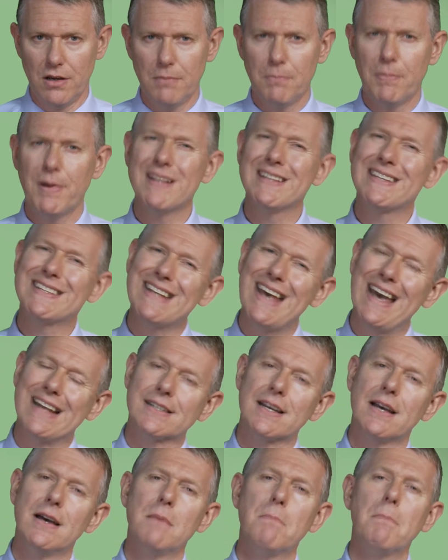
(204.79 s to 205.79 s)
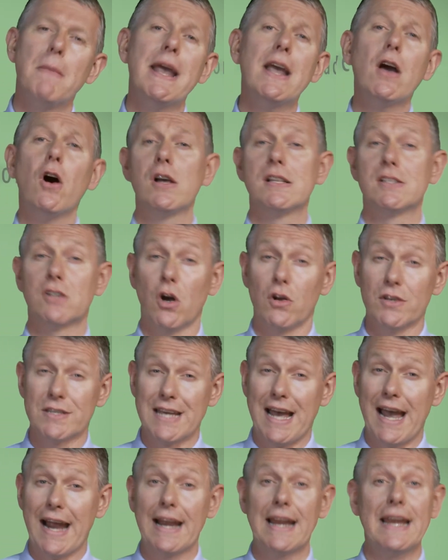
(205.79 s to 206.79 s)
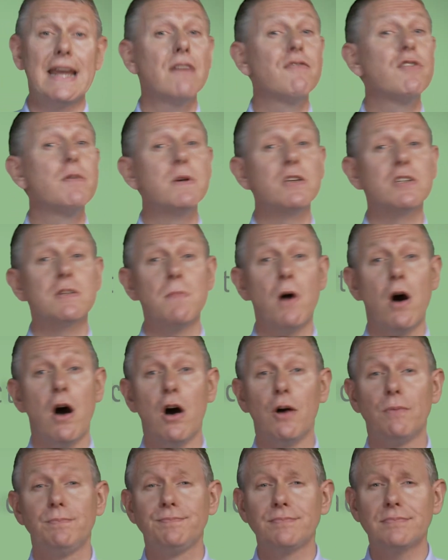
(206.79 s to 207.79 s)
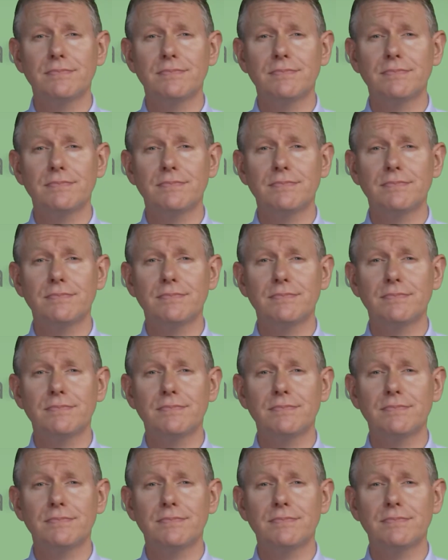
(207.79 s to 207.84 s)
but instead make eye contact, give them a smile,